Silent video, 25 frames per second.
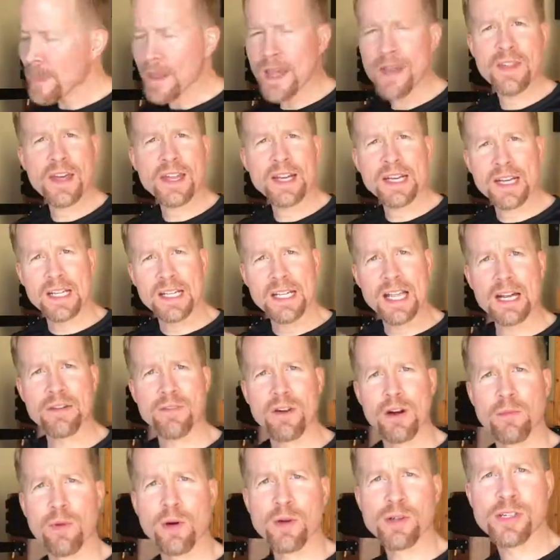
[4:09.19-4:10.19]
And then in a lot of
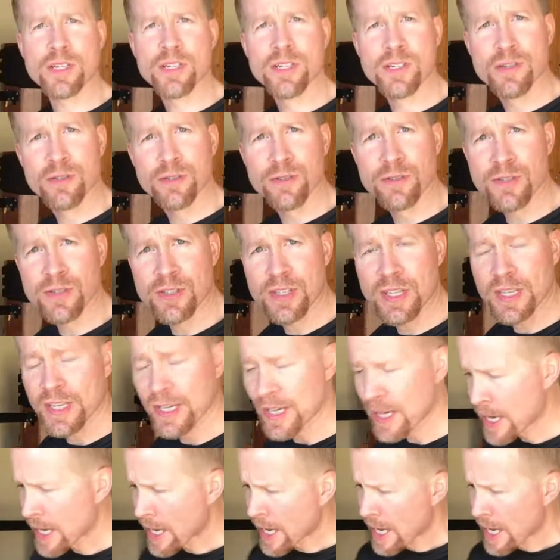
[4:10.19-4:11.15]
our motions, you'll see